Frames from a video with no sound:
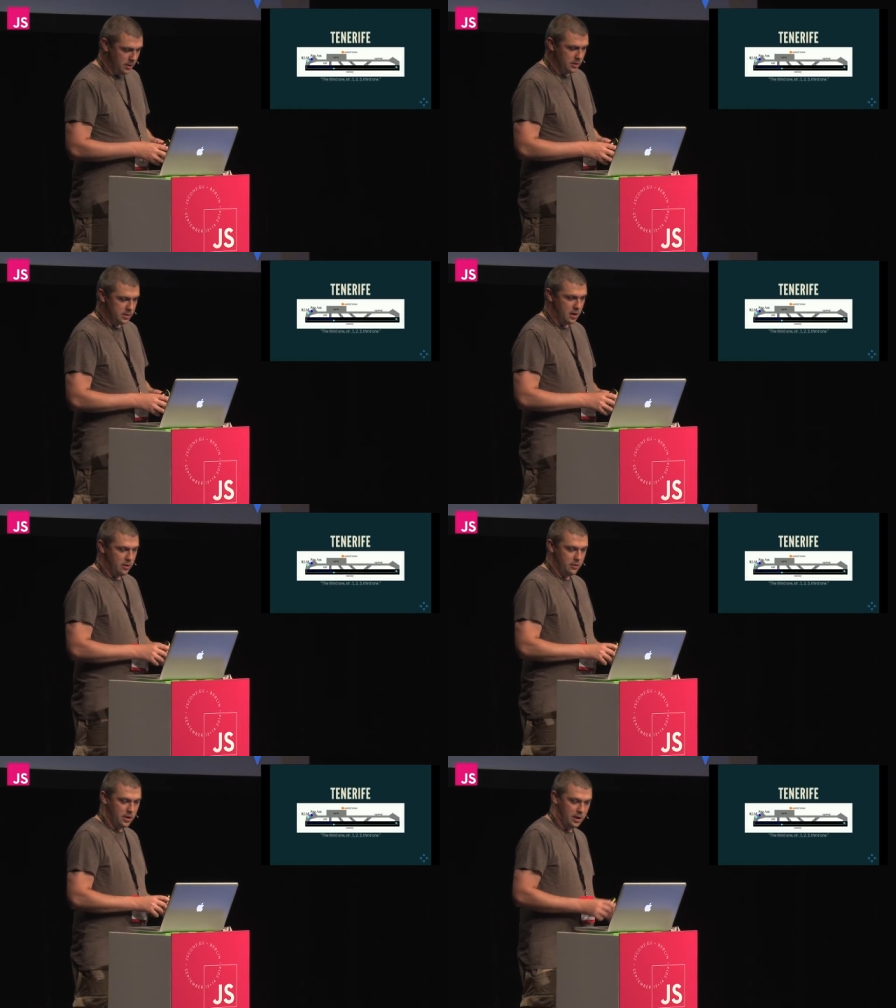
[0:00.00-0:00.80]

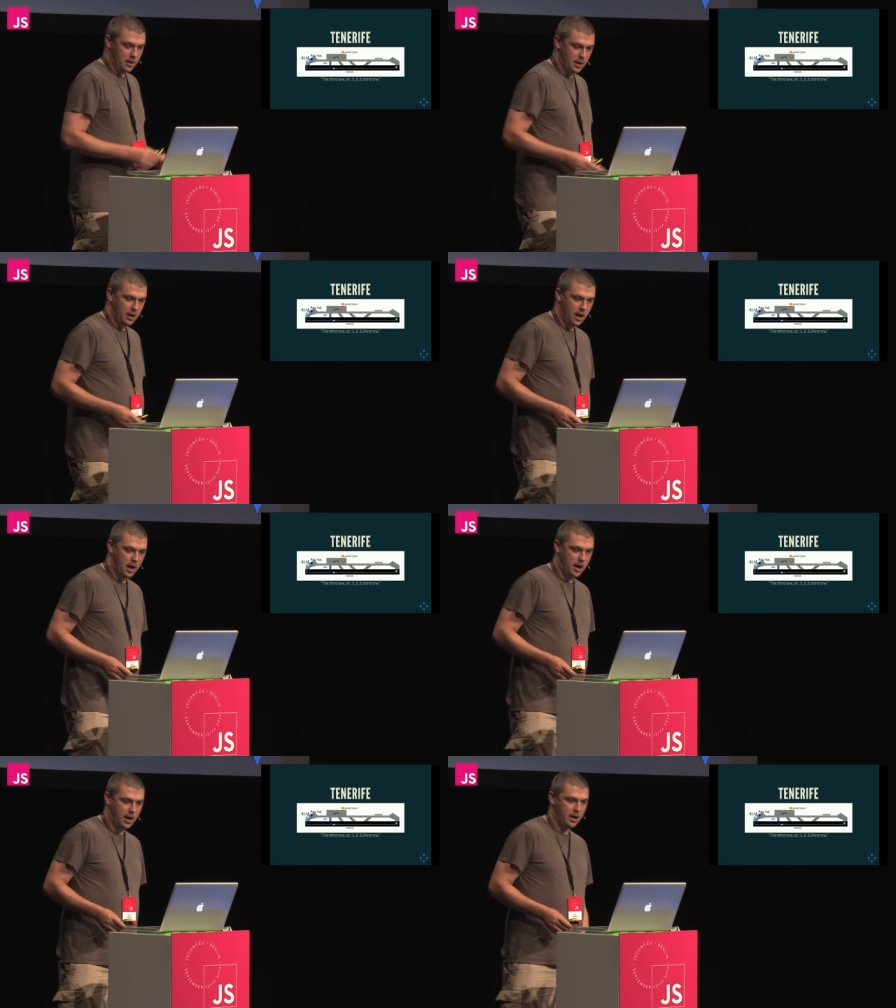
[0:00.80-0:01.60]
So,
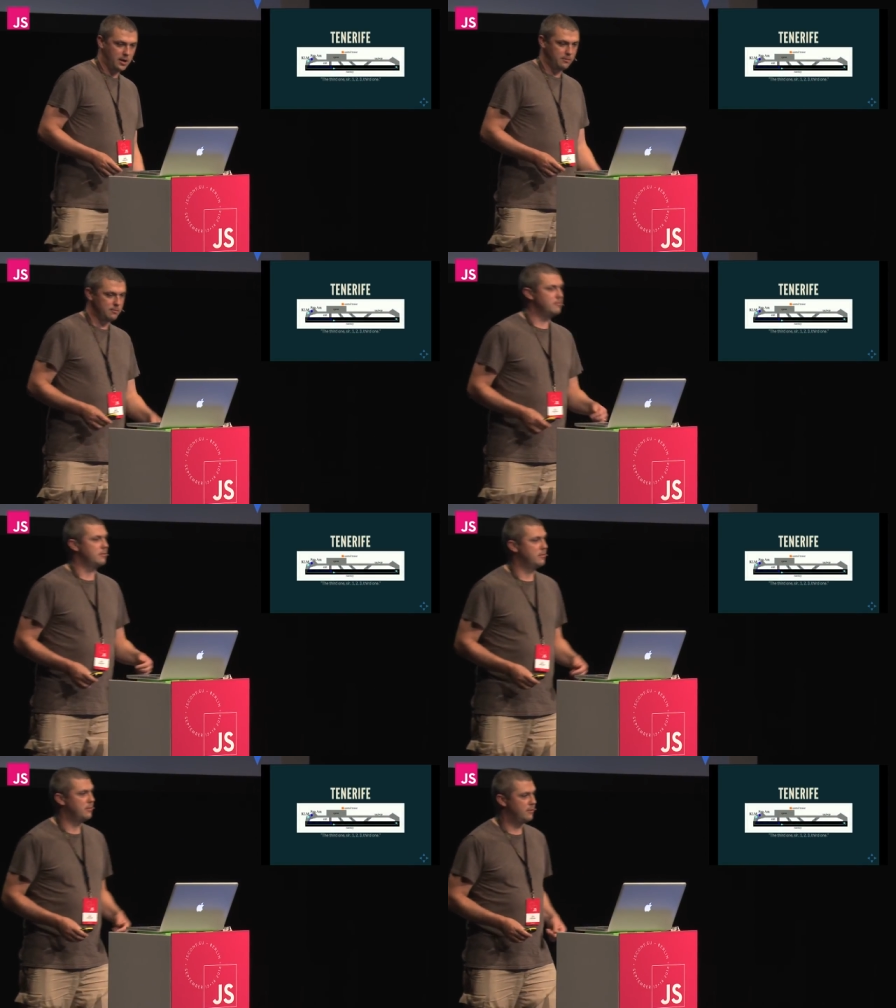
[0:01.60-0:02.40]
uh, and I,
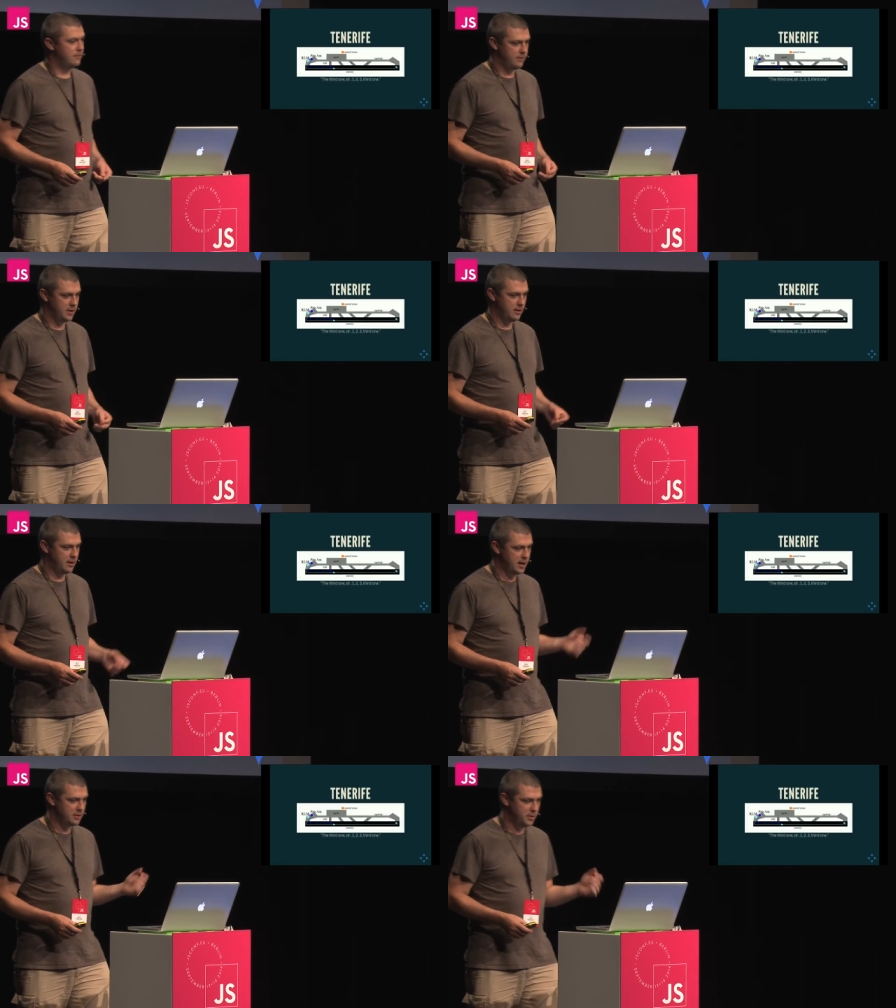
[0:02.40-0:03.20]
for
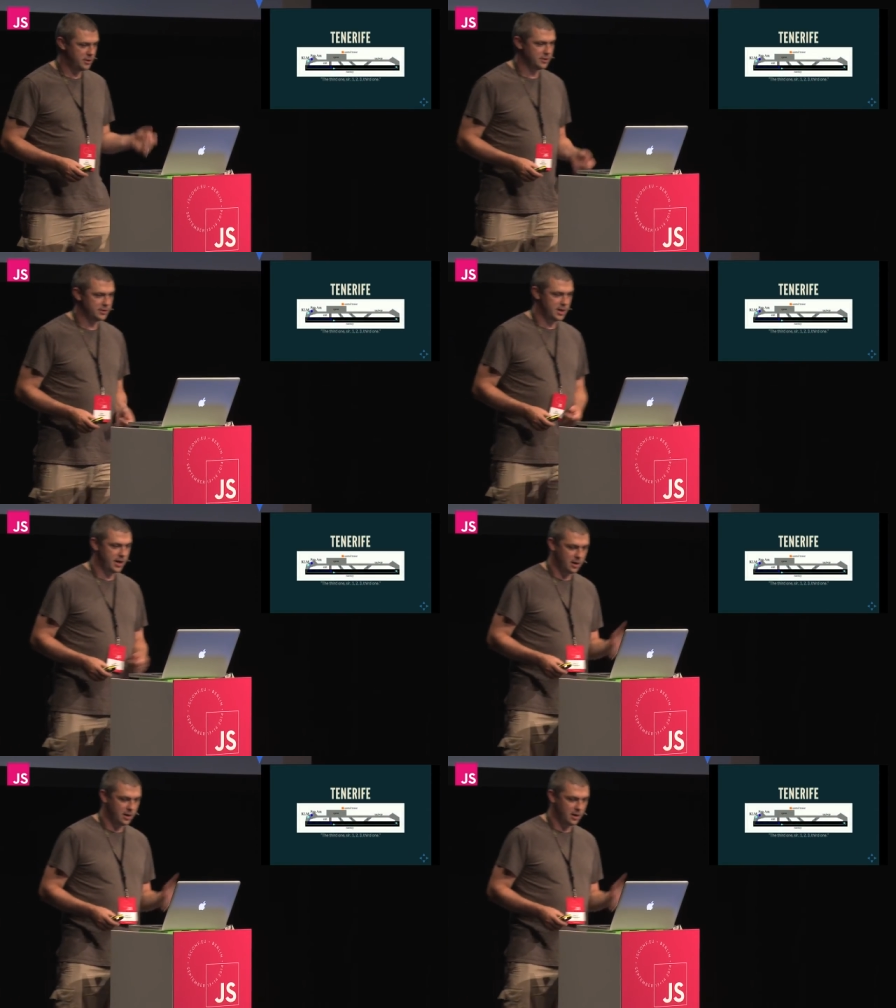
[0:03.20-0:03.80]
attribution's sake,